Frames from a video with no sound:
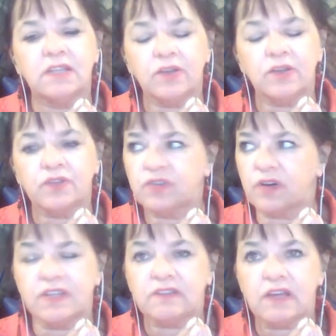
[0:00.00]

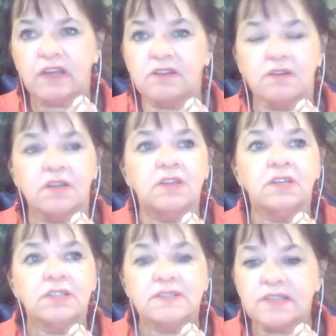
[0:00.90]
authoritarian
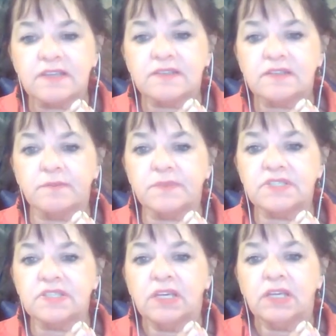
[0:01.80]
systems.